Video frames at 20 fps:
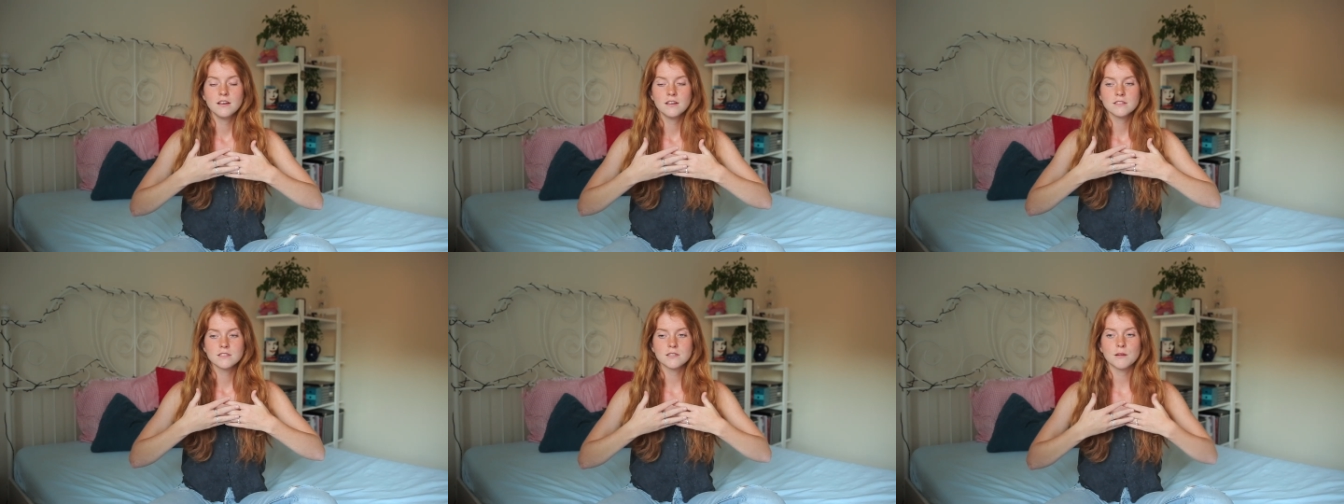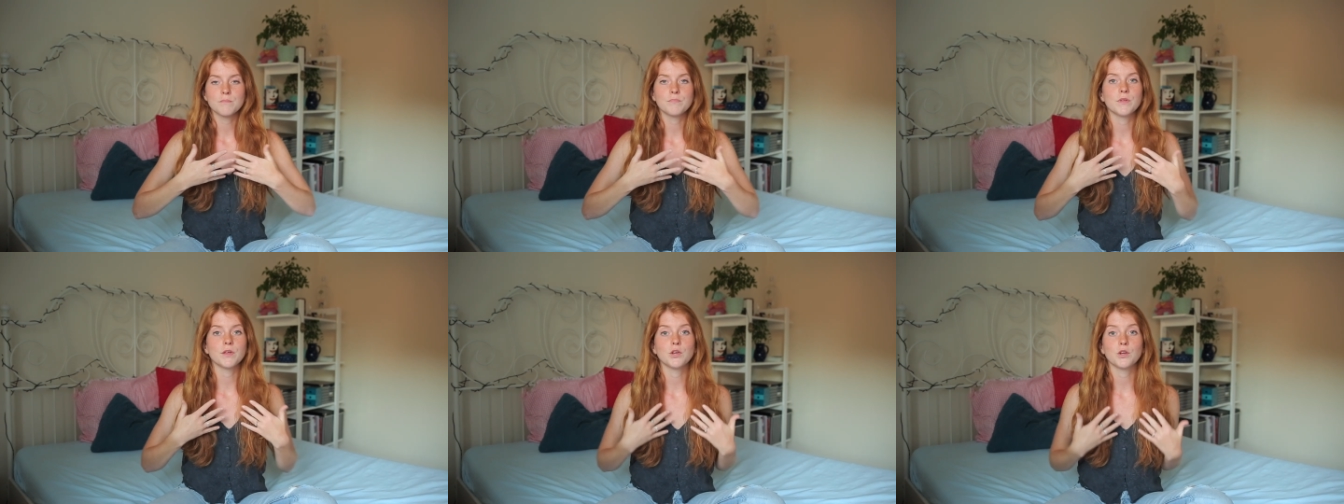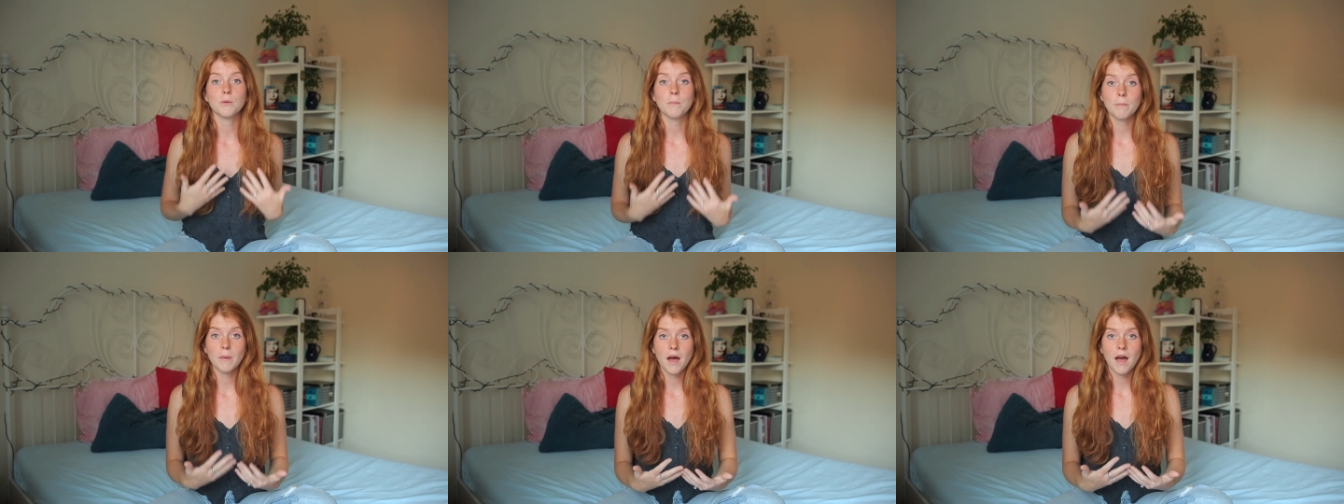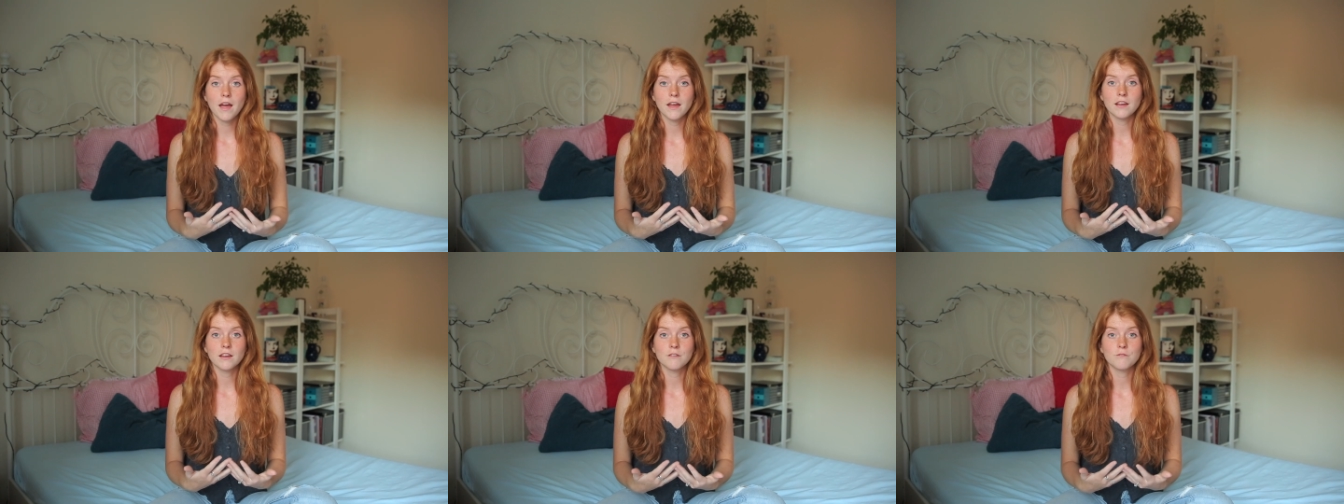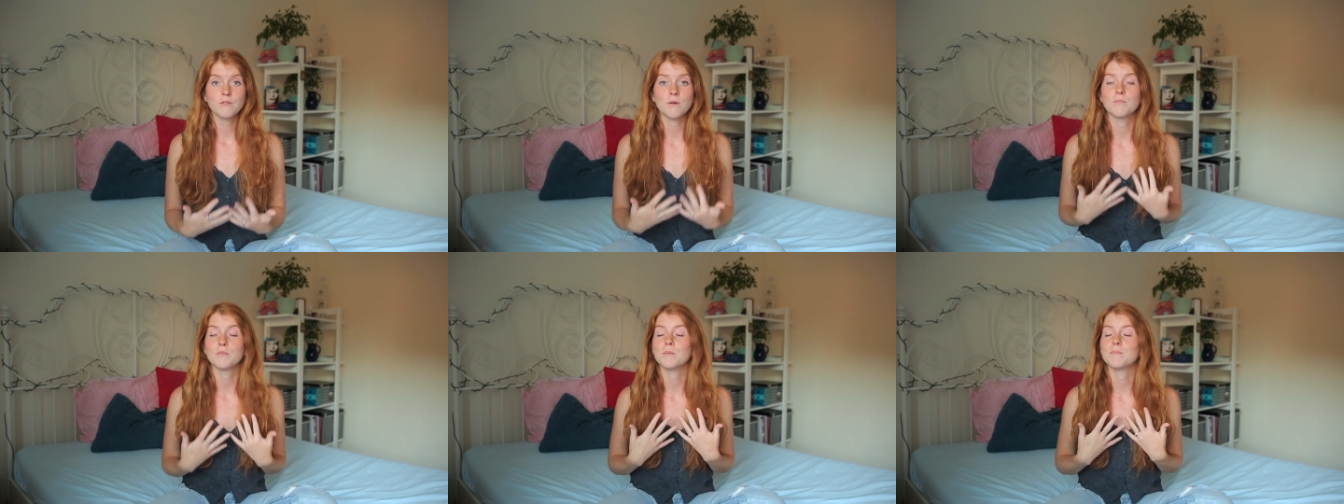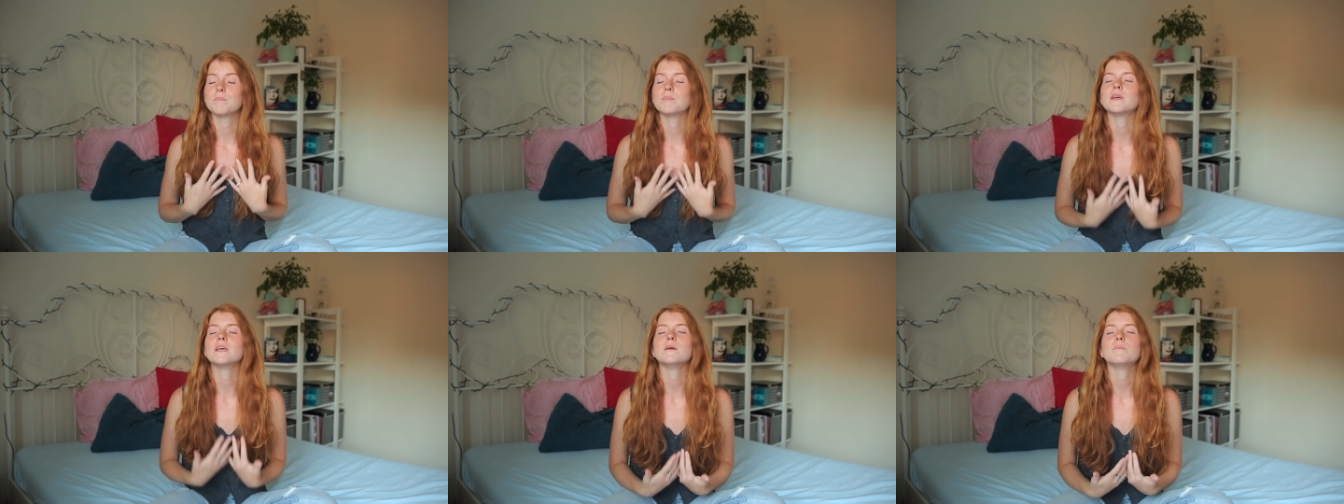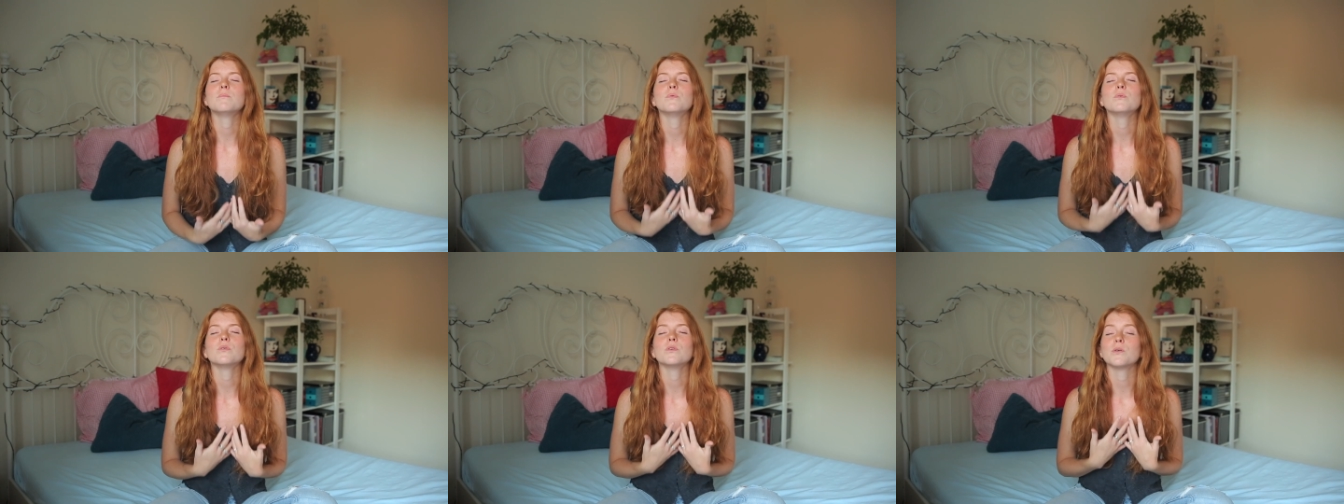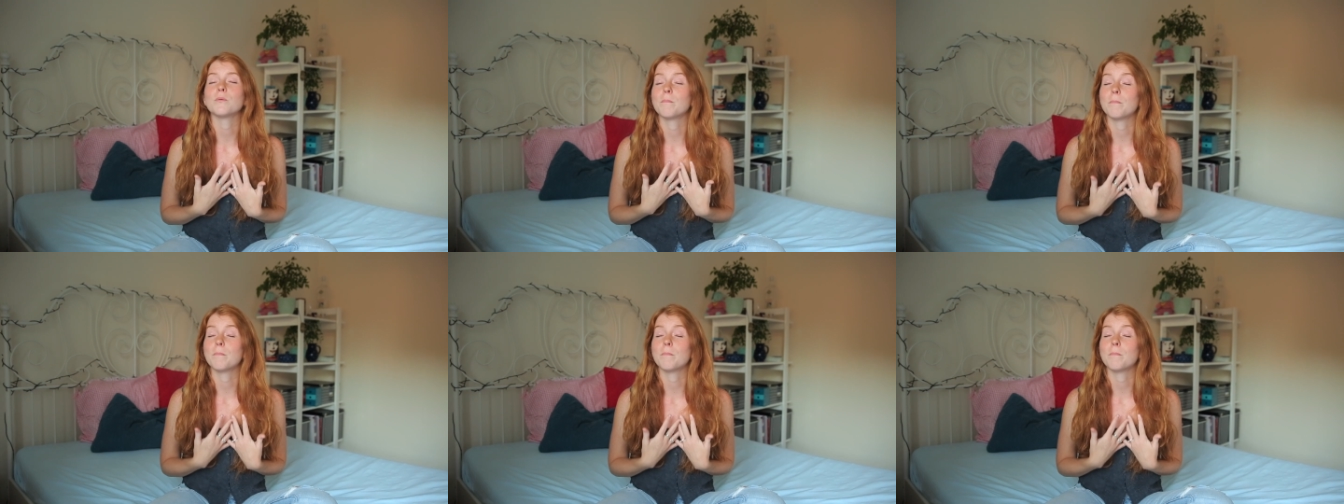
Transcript: something you're buying from the people you're